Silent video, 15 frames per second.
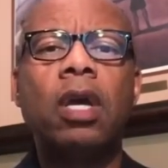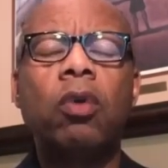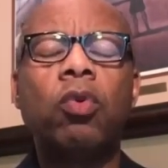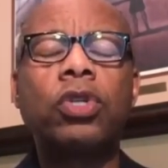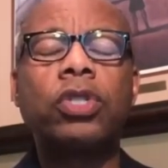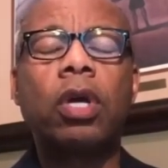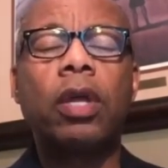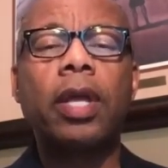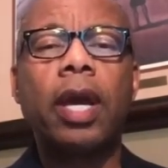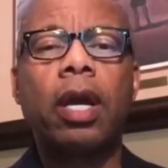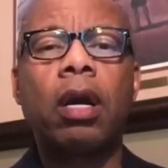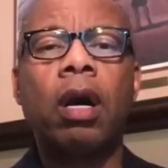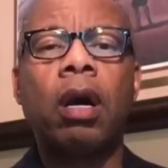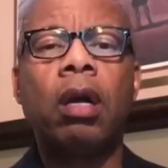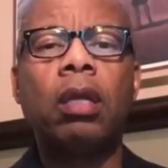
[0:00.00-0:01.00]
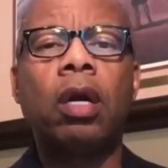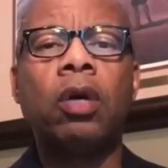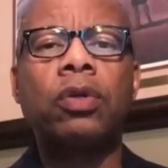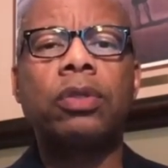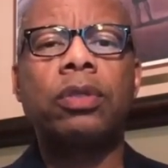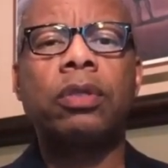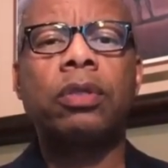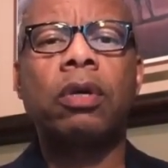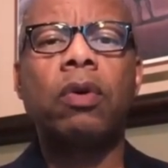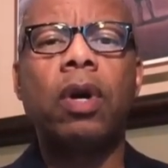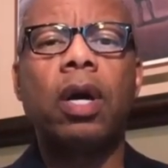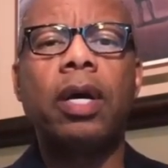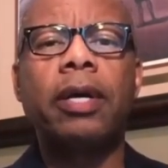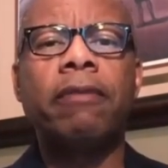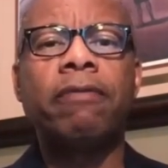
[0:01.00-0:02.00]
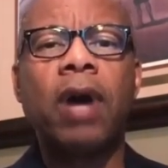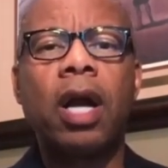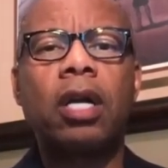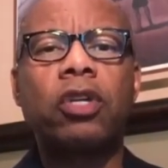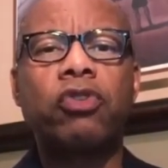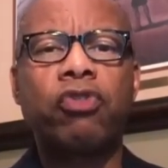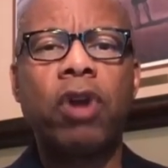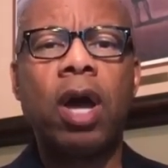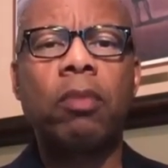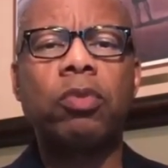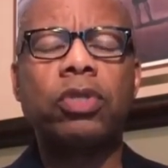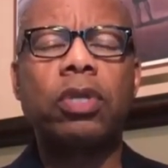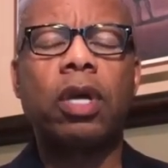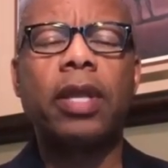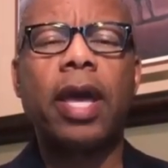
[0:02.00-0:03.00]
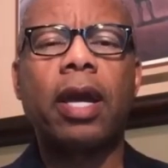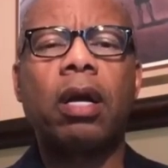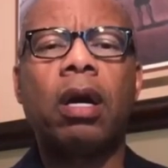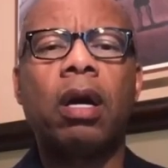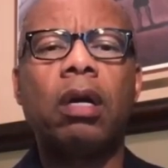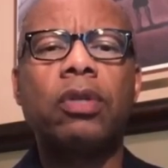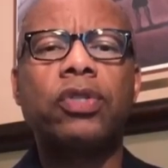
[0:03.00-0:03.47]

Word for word: was on that call. Also, Ivanka Trump was on that call.